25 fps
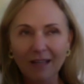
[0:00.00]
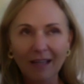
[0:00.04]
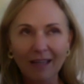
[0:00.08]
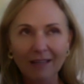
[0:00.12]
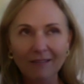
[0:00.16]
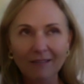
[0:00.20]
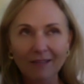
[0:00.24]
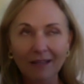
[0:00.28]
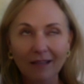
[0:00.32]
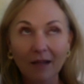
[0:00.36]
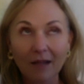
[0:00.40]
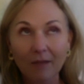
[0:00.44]

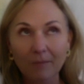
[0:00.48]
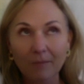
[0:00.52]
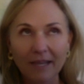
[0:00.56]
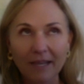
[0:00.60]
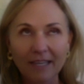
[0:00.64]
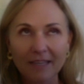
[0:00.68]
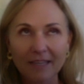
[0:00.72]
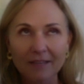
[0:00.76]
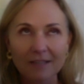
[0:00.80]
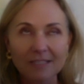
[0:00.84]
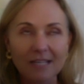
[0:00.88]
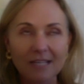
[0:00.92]
I might
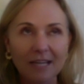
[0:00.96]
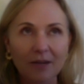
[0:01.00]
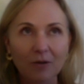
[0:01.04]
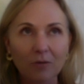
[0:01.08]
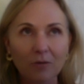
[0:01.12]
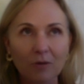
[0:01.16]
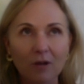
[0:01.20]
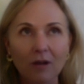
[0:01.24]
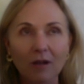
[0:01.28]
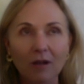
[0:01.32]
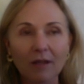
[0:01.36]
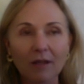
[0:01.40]
get the title
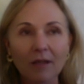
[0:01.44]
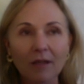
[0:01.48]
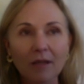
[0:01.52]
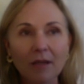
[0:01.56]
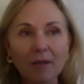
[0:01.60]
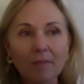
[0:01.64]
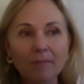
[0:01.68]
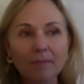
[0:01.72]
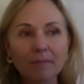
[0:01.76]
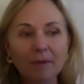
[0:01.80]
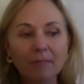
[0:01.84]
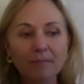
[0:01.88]
wrong,
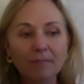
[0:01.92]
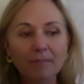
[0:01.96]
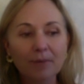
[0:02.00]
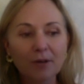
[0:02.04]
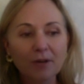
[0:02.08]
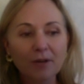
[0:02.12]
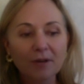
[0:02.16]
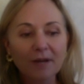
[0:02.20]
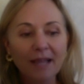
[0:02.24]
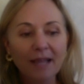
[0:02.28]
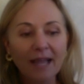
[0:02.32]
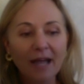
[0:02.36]
but
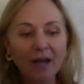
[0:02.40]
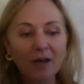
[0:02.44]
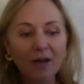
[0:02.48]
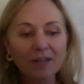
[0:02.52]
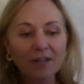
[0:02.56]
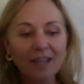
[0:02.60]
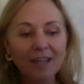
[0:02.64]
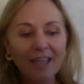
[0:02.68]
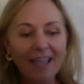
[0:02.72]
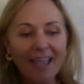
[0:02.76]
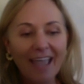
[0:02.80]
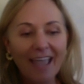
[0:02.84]
Burnout:
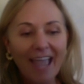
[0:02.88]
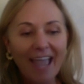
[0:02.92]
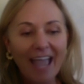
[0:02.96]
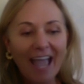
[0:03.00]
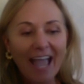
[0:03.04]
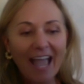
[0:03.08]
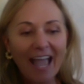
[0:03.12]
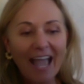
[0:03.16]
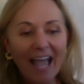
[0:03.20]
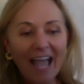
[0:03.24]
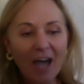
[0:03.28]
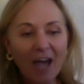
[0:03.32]

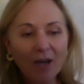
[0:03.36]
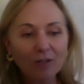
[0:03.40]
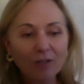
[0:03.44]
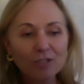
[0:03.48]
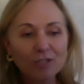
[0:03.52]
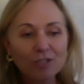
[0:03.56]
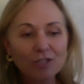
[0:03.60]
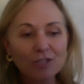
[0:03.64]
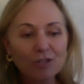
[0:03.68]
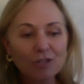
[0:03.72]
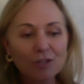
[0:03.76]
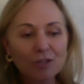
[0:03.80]
How
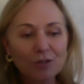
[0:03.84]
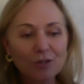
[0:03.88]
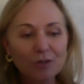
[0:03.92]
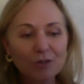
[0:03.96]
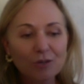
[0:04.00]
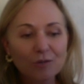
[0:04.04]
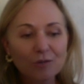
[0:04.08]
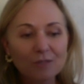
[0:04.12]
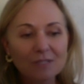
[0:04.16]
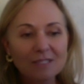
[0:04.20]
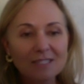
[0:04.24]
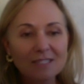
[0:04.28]

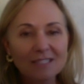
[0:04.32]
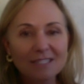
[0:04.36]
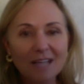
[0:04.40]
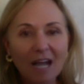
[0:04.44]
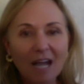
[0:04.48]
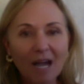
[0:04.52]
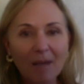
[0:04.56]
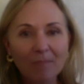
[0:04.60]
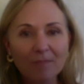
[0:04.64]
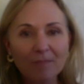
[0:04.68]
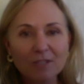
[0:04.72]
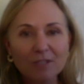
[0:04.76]
to
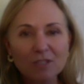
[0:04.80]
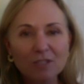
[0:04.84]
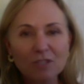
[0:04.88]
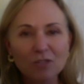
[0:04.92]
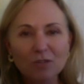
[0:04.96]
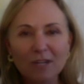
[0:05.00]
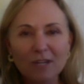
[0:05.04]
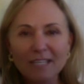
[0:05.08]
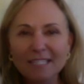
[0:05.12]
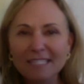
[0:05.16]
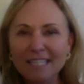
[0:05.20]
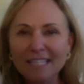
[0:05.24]
Stop the
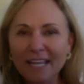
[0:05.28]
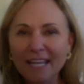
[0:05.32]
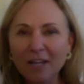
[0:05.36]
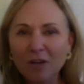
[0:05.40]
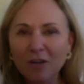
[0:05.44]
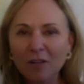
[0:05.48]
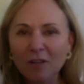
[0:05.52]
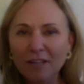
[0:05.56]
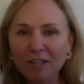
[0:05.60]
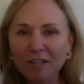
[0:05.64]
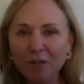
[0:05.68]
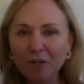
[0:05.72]
Stress
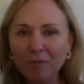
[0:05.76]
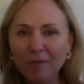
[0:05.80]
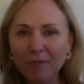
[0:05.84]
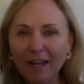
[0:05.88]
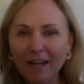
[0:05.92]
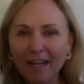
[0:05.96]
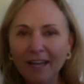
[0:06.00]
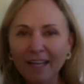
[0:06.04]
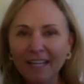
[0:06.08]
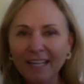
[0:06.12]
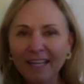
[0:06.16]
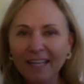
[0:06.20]
Cycle in Your
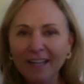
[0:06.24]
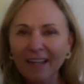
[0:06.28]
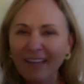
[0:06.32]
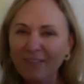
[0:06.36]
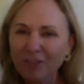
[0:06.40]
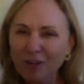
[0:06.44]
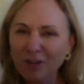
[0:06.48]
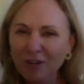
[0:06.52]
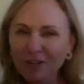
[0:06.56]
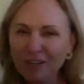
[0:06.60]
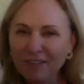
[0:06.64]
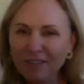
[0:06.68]
Body. Have
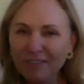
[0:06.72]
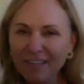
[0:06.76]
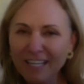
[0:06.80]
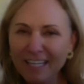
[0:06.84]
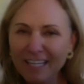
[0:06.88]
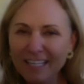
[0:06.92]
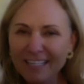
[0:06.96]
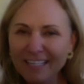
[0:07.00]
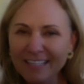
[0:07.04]
you heard of it?